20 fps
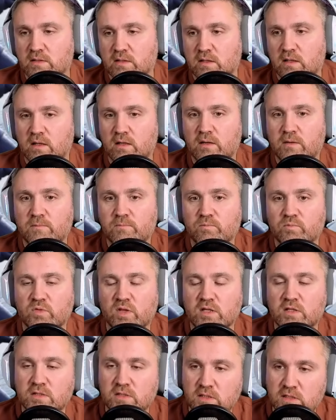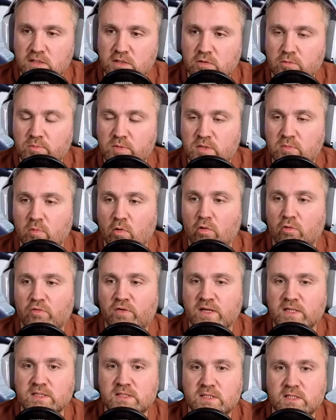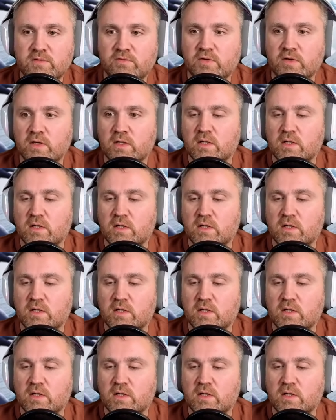That is a bit more offensive,